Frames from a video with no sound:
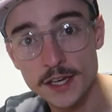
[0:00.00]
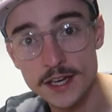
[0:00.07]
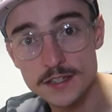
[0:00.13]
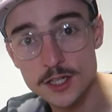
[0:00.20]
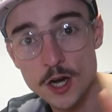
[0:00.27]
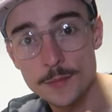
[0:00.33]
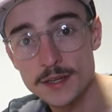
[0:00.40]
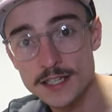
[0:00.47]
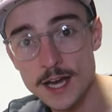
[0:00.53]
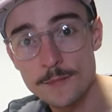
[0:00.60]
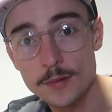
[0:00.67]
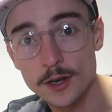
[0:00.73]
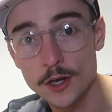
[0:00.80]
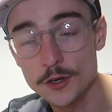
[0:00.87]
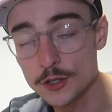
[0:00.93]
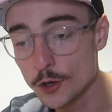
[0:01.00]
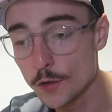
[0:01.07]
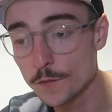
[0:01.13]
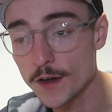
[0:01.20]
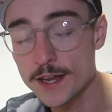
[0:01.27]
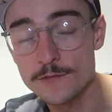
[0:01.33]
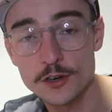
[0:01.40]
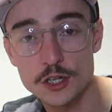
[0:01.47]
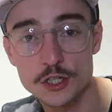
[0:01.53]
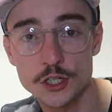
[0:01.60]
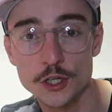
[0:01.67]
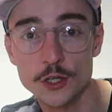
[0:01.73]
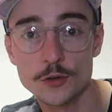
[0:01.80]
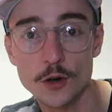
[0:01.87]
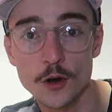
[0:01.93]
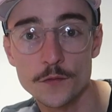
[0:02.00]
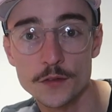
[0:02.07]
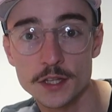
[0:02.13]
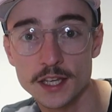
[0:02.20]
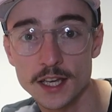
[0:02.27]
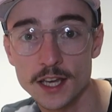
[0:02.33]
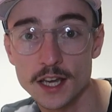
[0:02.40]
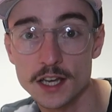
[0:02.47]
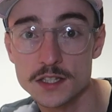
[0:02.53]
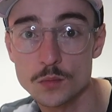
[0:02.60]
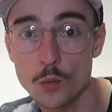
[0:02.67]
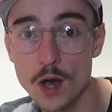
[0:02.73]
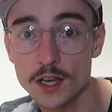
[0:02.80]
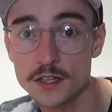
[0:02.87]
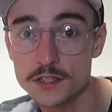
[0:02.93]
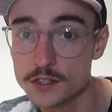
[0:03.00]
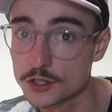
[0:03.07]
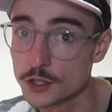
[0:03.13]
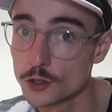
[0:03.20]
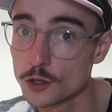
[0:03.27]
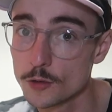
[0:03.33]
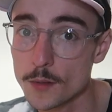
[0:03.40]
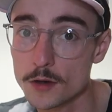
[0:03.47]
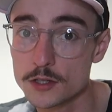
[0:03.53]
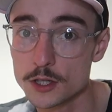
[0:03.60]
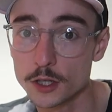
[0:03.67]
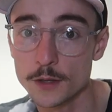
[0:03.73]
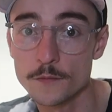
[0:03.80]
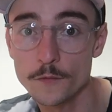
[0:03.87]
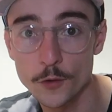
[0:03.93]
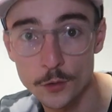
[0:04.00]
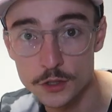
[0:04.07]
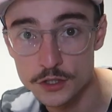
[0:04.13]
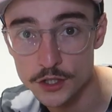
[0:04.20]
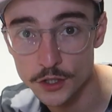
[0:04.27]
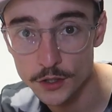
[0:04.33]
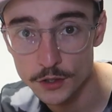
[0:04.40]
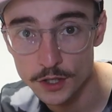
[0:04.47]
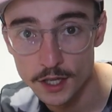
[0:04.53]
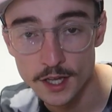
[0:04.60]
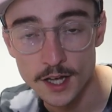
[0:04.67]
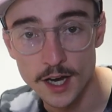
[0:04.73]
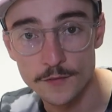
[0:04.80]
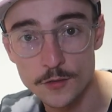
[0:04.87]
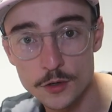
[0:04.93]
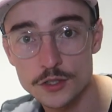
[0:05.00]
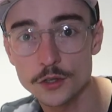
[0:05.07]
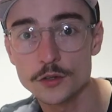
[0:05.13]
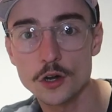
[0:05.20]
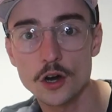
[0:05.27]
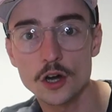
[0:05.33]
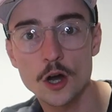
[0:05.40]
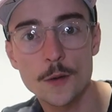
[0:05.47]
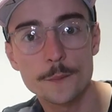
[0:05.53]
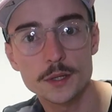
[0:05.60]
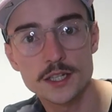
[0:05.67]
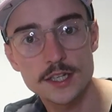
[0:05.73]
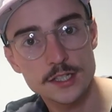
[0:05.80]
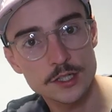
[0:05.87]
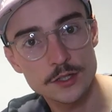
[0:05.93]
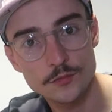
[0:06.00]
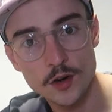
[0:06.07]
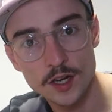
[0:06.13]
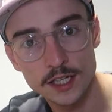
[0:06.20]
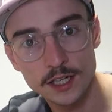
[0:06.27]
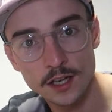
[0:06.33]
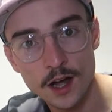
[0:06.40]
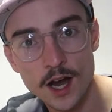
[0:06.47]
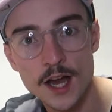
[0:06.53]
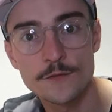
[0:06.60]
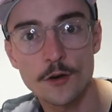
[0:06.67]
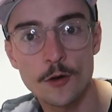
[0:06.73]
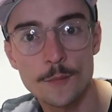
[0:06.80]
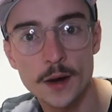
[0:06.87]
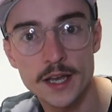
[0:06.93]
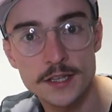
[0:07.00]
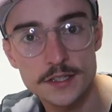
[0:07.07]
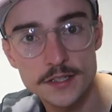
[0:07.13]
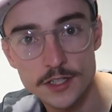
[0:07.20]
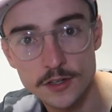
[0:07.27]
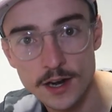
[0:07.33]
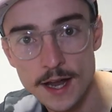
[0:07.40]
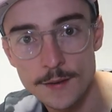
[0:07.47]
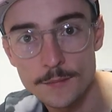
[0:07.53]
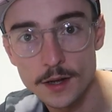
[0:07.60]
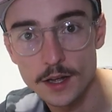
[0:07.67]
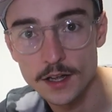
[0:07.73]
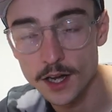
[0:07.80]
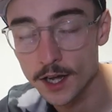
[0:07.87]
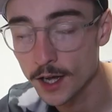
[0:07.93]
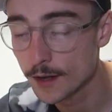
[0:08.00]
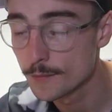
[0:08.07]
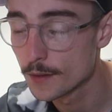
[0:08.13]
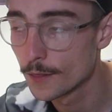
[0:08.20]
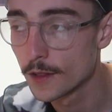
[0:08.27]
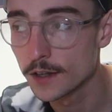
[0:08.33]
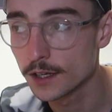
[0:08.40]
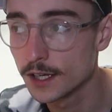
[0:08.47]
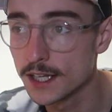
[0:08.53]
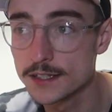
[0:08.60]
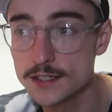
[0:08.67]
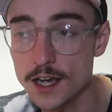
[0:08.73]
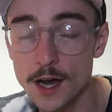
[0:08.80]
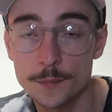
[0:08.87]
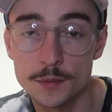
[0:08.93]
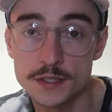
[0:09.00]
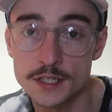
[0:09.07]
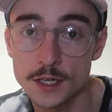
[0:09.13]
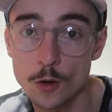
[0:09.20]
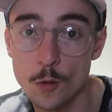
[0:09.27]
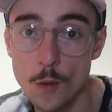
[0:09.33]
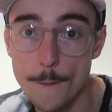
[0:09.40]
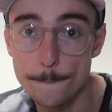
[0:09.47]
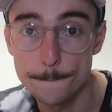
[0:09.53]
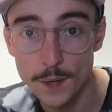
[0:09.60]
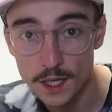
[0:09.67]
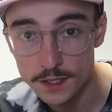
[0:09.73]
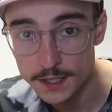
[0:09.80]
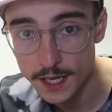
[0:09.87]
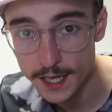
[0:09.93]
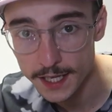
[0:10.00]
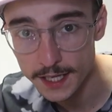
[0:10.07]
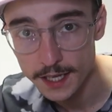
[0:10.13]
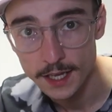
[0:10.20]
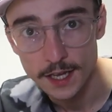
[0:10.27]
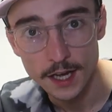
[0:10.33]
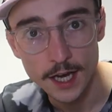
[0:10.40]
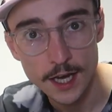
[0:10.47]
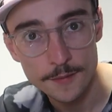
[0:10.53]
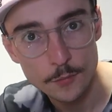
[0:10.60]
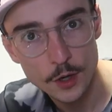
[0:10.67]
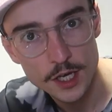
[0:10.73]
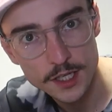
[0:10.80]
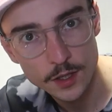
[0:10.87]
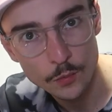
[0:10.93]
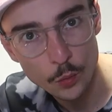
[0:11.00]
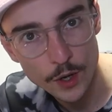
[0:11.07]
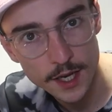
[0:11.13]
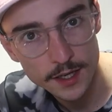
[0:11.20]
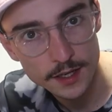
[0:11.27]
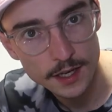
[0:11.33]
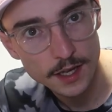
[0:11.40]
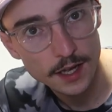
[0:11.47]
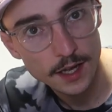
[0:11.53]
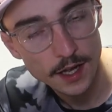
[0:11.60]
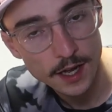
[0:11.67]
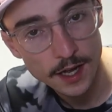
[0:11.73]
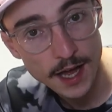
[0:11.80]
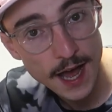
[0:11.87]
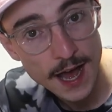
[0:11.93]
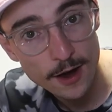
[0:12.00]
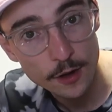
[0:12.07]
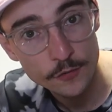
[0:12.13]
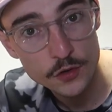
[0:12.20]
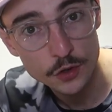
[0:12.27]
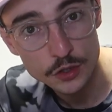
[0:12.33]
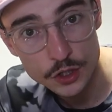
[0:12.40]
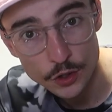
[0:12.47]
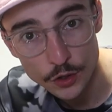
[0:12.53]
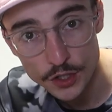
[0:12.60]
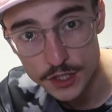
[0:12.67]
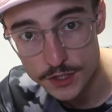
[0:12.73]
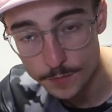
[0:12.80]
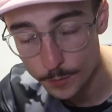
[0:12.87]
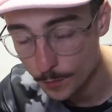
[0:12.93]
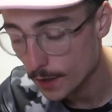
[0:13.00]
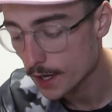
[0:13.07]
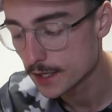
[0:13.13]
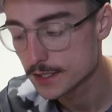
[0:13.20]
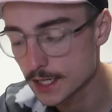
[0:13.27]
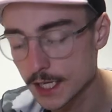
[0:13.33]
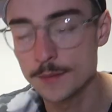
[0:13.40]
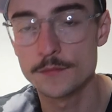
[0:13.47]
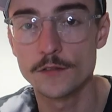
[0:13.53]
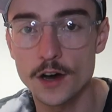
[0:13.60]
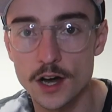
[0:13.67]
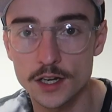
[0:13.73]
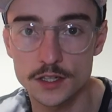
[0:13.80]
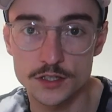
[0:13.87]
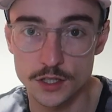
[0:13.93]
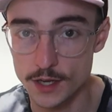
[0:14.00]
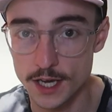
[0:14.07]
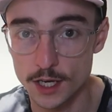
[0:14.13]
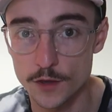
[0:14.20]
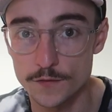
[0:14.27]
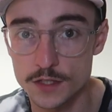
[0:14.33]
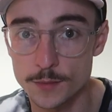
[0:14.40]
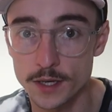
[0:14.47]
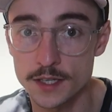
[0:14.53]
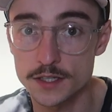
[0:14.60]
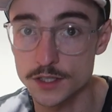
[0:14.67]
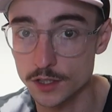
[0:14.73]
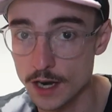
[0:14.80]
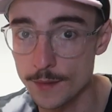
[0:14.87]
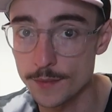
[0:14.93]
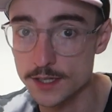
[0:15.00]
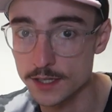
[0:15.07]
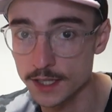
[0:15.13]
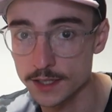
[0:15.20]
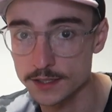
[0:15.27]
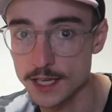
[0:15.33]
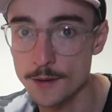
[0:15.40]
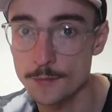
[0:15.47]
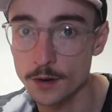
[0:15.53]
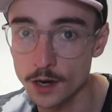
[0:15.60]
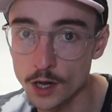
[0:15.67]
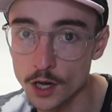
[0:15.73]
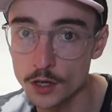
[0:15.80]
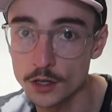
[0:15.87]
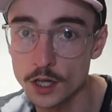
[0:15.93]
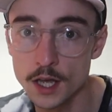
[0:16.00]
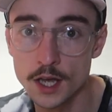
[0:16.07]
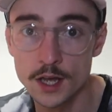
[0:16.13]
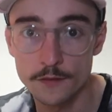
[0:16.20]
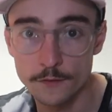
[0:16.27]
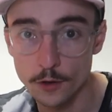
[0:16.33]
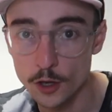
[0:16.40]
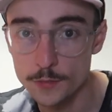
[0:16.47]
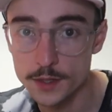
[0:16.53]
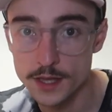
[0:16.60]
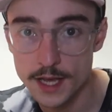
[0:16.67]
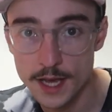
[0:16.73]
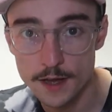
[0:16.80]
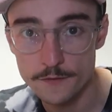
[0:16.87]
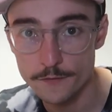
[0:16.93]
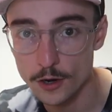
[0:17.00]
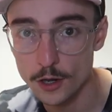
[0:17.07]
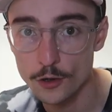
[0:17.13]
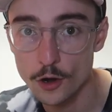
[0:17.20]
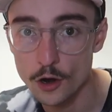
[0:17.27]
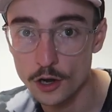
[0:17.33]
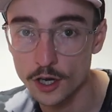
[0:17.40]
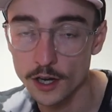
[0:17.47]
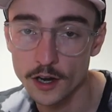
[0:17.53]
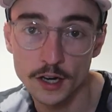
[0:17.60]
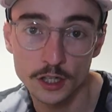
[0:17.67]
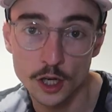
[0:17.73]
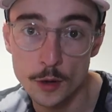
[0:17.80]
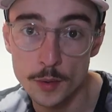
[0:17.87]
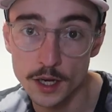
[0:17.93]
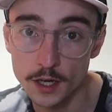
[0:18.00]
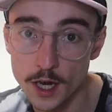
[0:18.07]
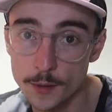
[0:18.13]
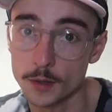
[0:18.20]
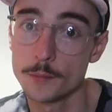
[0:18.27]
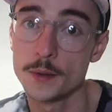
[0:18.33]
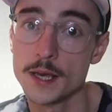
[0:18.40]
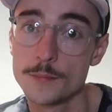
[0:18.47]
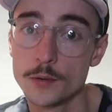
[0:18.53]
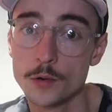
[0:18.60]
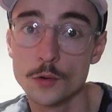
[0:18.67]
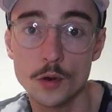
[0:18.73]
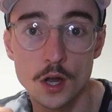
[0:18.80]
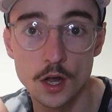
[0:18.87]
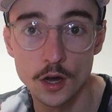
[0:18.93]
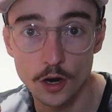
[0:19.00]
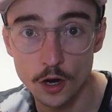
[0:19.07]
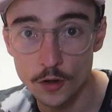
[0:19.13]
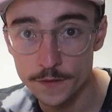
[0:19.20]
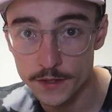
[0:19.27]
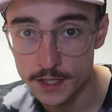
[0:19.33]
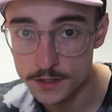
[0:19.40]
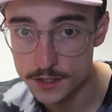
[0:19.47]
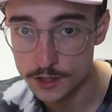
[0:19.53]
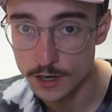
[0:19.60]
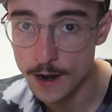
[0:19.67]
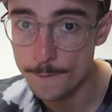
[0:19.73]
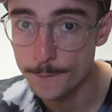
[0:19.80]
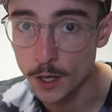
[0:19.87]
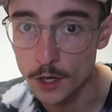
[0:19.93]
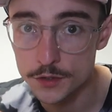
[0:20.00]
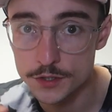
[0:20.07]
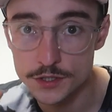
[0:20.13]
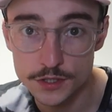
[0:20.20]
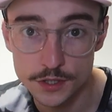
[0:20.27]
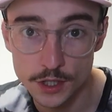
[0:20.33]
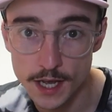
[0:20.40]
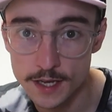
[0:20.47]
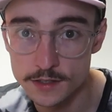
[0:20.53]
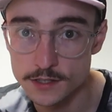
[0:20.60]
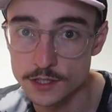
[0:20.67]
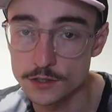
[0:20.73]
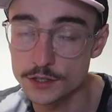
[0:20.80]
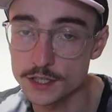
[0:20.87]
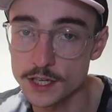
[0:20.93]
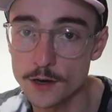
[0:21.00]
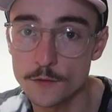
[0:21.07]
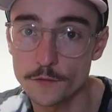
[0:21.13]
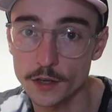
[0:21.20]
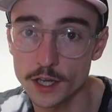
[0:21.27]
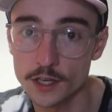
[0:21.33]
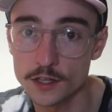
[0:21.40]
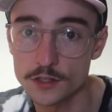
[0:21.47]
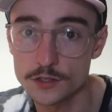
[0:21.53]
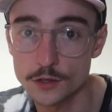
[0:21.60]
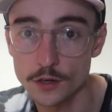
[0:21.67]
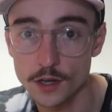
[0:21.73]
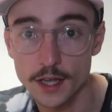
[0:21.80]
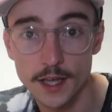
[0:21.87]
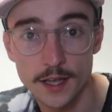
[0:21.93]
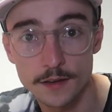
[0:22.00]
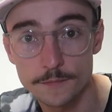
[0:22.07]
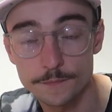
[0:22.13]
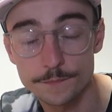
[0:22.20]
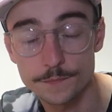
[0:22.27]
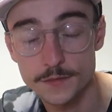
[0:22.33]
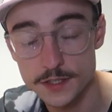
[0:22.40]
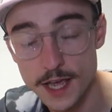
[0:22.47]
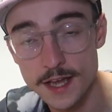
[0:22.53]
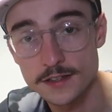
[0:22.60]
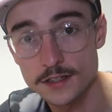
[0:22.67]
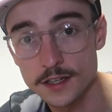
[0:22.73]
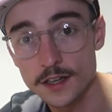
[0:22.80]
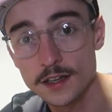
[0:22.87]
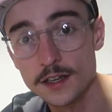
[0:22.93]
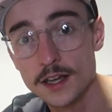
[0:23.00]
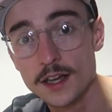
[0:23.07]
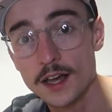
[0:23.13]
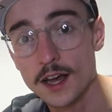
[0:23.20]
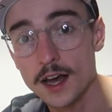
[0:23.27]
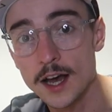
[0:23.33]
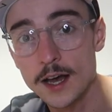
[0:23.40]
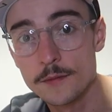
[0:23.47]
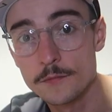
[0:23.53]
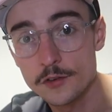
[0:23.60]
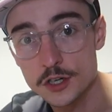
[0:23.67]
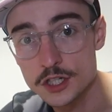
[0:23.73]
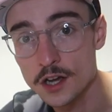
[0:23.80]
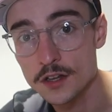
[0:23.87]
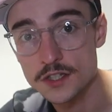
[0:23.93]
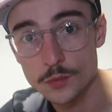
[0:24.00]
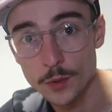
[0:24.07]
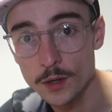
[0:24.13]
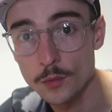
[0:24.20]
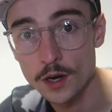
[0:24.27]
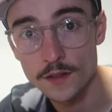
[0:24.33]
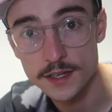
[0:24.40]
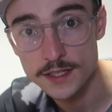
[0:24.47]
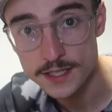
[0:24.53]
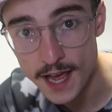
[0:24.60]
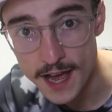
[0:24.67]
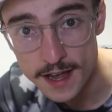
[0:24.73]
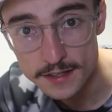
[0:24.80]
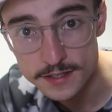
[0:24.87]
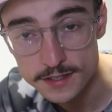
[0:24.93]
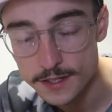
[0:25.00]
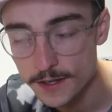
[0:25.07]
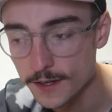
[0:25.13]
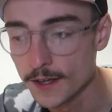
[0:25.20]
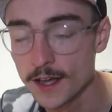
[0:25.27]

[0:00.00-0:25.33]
forget to comment down below your favourite shoe of the year as well as the shoe you're most looking forward to. I've also got a competition running live on my Instagram um, that leads up until Monday um, where you can win a hat of your choice by Team Varga. So head over to my Instagram, there's a link down below. Follow me there, follow Hoka and comment a couple of people on the Instagram post to enter yourself in a in, to enter um, for a chance to win one of these hats.